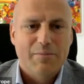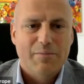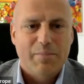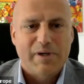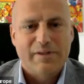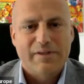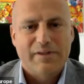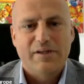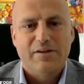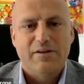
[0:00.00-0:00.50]

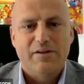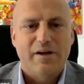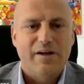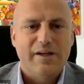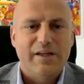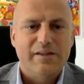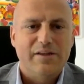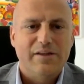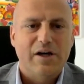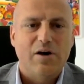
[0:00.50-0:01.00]

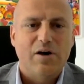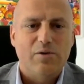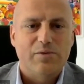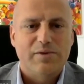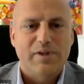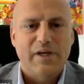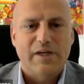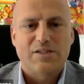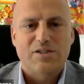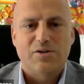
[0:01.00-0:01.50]
particularly in the
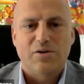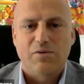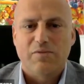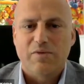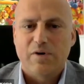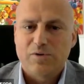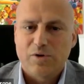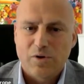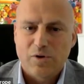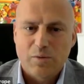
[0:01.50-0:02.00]
context of
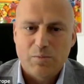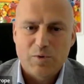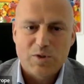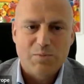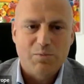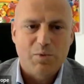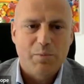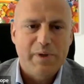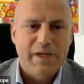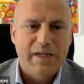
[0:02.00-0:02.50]

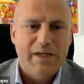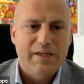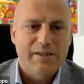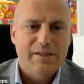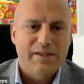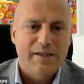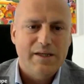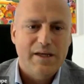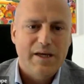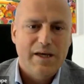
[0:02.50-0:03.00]
autonomous
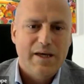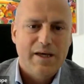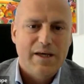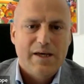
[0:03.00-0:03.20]
mobility,